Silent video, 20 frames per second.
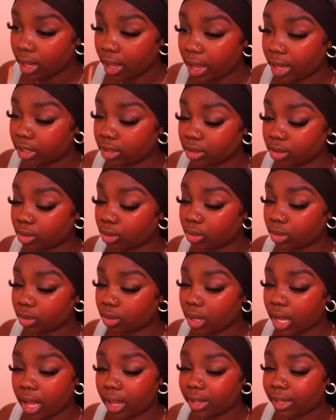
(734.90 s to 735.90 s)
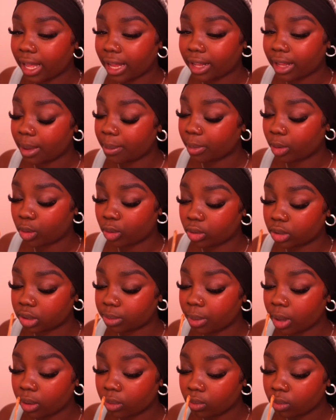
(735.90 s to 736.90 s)
I just don't know how that chemical
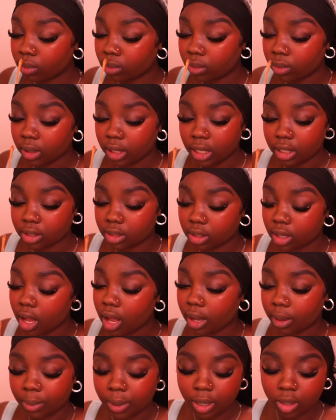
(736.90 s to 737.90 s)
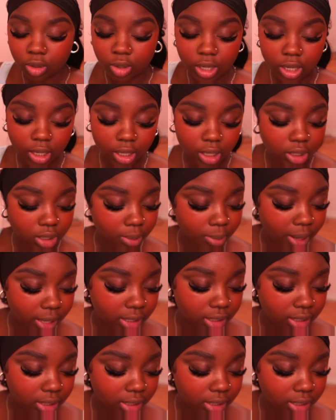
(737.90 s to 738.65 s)
smell is not penetrating into my